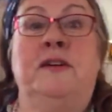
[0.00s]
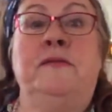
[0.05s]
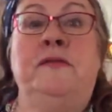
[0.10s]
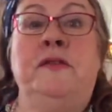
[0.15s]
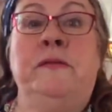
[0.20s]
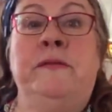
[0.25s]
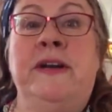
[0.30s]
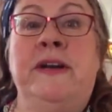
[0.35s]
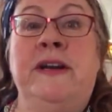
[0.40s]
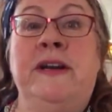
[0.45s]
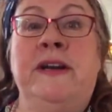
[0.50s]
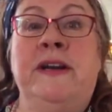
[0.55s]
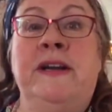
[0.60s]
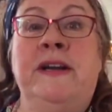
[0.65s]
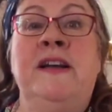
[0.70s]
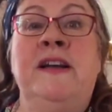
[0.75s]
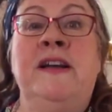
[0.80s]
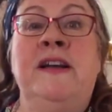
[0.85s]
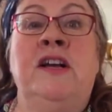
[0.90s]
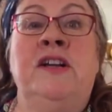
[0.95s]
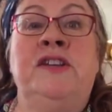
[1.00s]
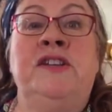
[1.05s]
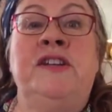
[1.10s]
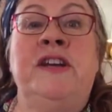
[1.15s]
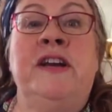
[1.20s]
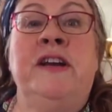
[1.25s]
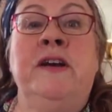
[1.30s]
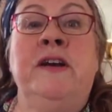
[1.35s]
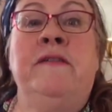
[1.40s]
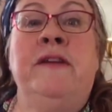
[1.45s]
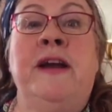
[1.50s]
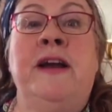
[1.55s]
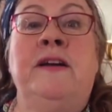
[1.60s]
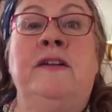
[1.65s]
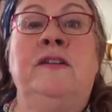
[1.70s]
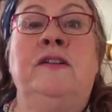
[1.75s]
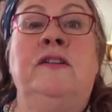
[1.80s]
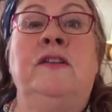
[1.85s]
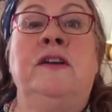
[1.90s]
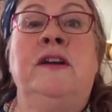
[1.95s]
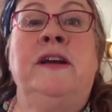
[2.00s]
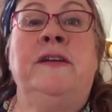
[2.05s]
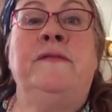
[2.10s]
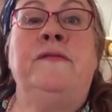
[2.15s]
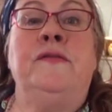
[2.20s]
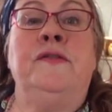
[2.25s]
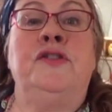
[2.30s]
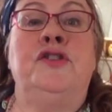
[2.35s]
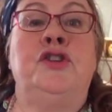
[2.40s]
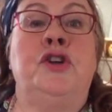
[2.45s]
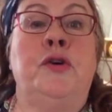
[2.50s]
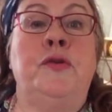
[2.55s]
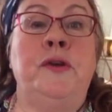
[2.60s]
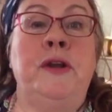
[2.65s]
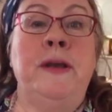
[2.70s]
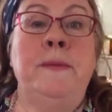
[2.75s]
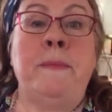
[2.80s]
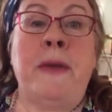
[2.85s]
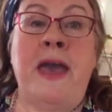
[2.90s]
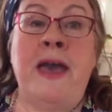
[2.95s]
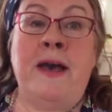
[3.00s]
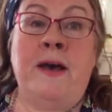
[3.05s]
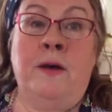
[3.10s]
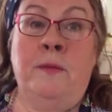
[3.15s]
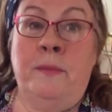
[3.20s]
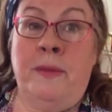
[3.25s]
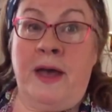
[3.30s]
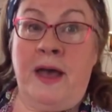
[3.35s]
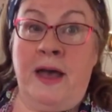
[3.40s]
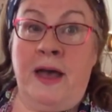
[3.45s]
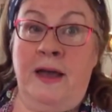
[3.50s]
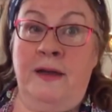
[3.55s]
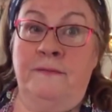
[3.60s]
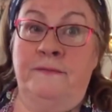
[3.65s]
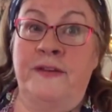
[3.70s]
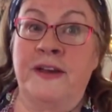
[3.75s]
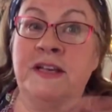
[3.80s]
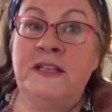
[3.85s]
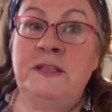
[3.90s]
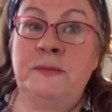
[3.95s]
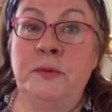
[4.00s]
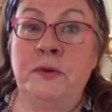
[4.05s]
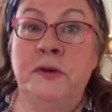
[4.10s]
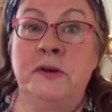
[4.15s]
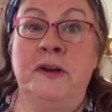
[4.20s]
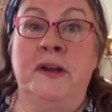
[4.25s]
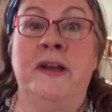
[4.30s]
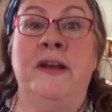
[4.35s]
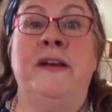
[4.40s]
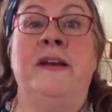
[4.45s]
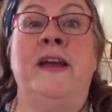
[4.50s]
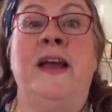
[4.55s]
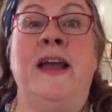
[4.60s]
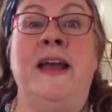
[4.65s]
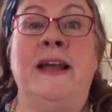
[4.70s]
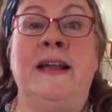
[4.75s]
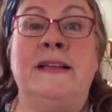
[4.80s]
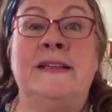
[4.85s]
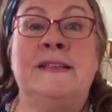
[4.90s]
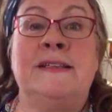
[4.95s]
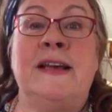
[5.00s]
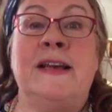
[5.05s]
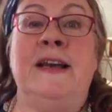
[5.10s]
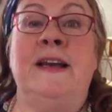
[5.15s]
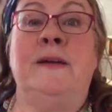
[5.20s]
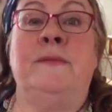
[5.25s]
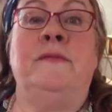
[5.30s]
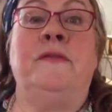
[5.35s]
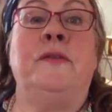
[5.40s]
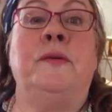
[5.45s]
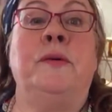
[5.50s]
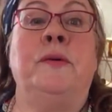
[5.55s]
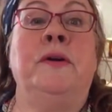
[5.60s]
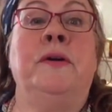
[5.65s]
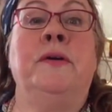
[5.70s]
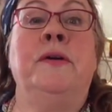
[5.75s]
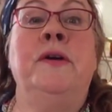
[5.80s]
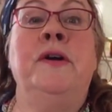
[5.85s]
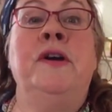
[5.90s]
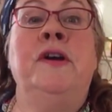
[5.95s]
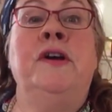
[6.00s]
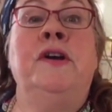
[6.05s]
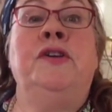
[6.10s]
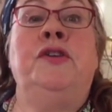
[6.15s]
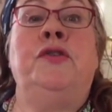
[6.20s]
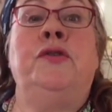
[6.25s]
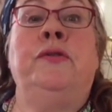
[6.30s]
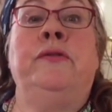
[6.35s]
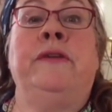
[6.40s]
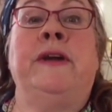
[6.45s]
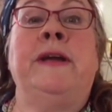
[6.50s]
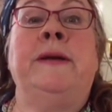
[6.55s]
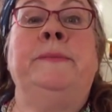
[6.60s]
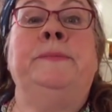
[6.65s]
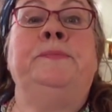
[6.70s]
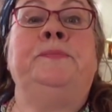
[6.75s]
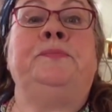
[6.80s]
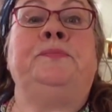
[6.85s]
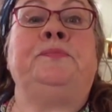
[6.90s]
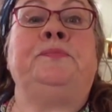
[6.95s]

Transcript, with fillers: So if you want to check her out, look for Jody Malm on Facebook and sign up for her jewelry.